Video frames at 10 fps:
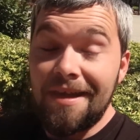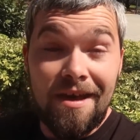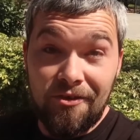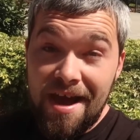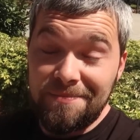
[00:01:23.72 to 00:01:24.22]

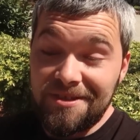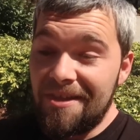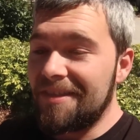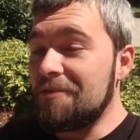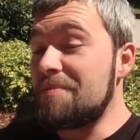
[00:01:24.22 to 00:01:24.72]
another
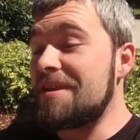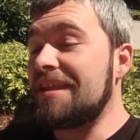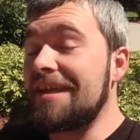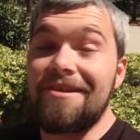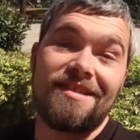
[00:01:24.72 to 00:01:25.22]
Absol. It would have been
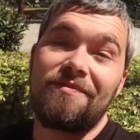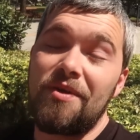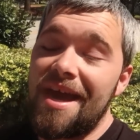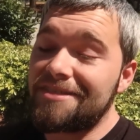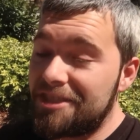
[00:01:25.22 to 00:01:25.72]
hilarious if
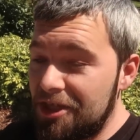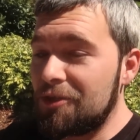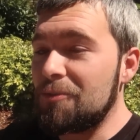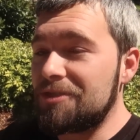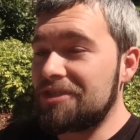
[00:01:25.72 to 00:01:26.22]
we hatched
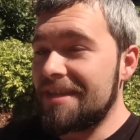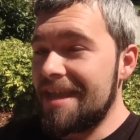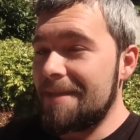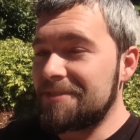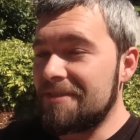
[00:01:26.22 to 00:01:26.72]
two shiny
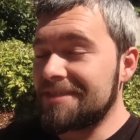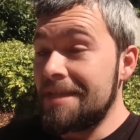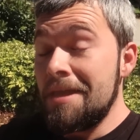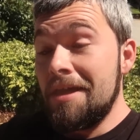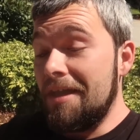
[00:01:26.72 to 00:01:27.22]
Absols.
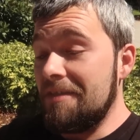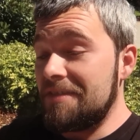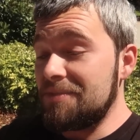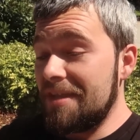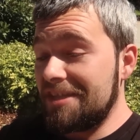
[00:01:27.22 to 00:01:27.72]
Oh,
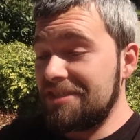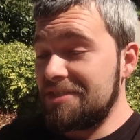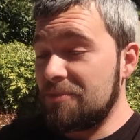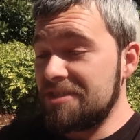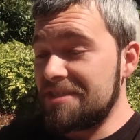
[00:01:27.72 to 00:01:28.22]
this one actually
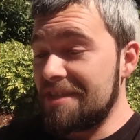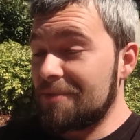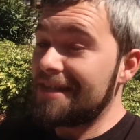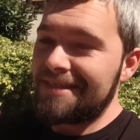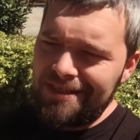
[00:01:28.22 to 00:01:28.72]
is worse than the other
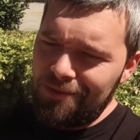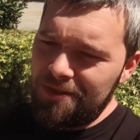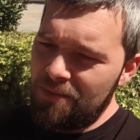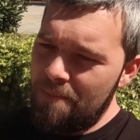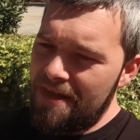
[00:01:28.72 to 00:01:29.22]
one. Is this the
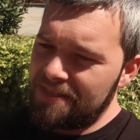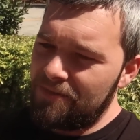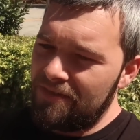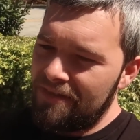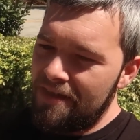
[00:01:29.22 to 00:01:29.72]
worst one
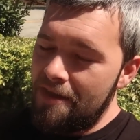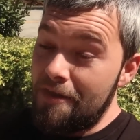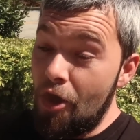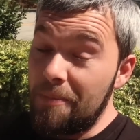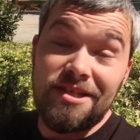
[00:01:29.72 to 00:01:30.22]
possible?
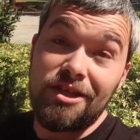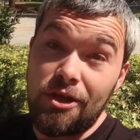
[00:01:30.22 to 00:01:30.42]
No, but it's